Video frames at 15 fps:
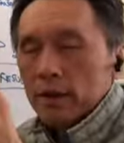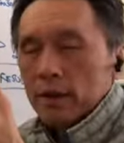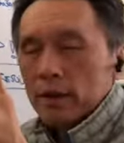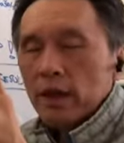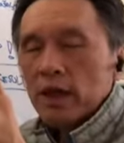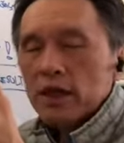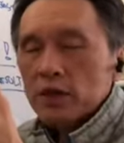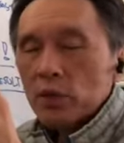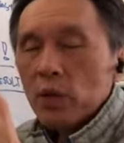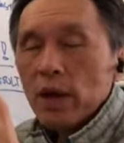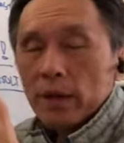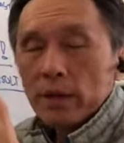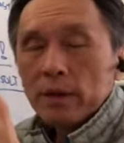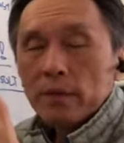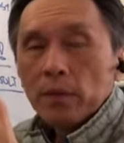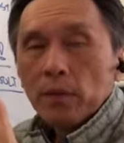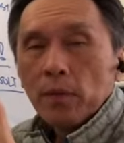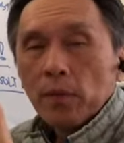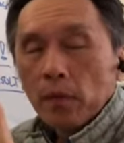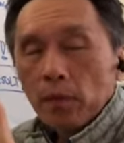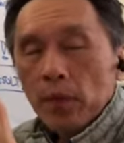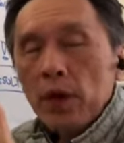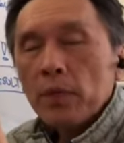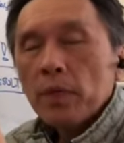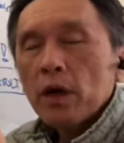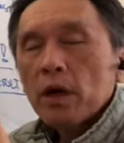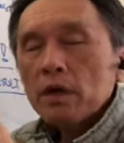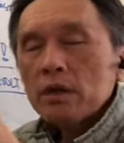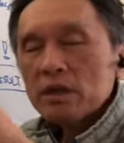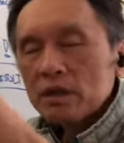guess what?
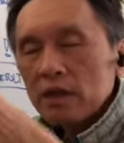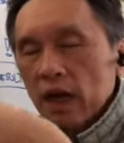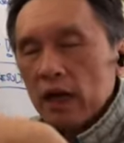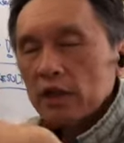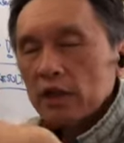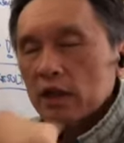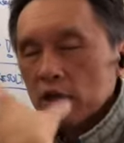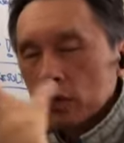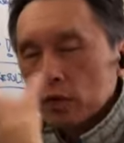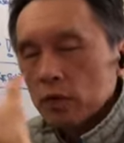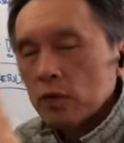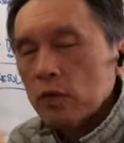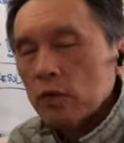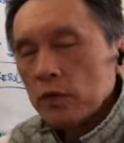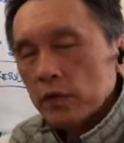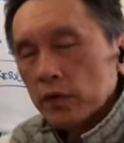People start to